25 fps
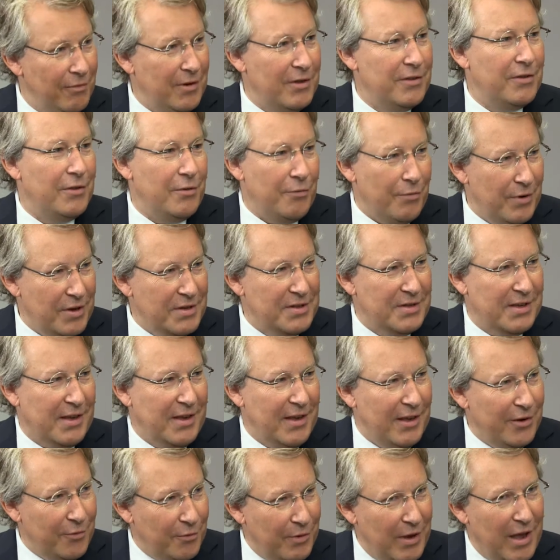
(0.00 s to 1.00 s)
with the risk,
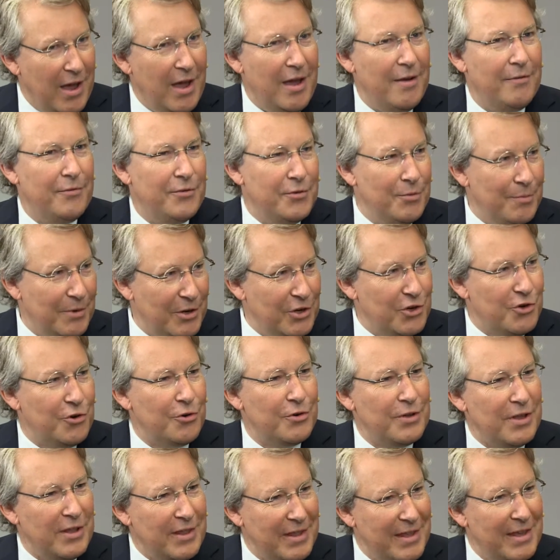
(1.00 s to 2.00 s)
and we have to make
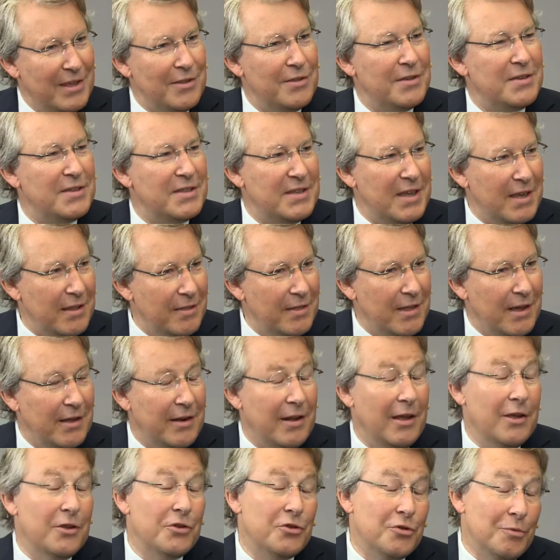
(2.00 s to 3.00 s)
sure that they understand
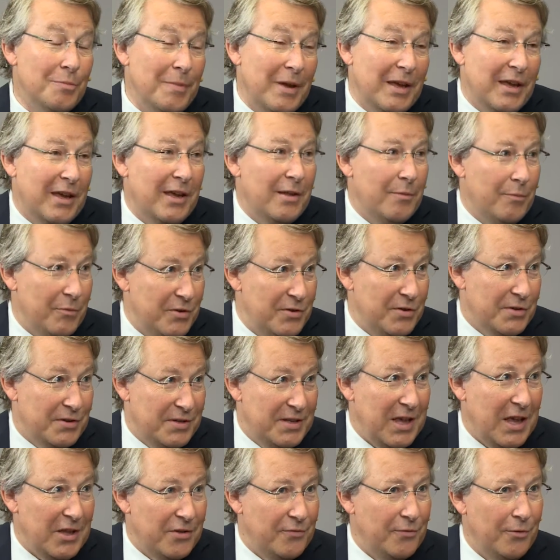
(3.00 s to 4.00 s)
that. And to make it
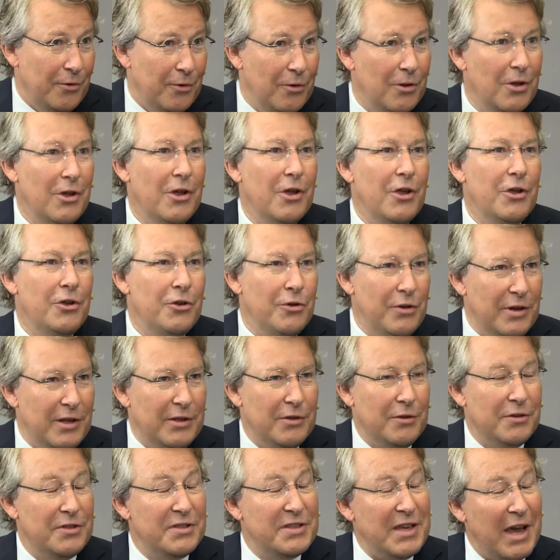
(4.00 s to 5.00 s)
successful, you
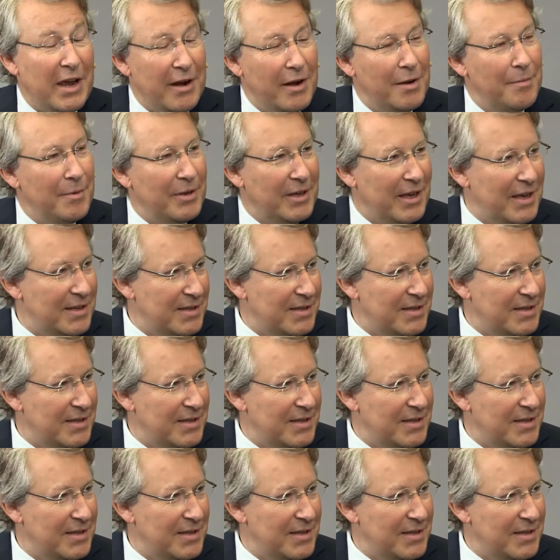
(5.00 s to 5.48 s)
need a dynamic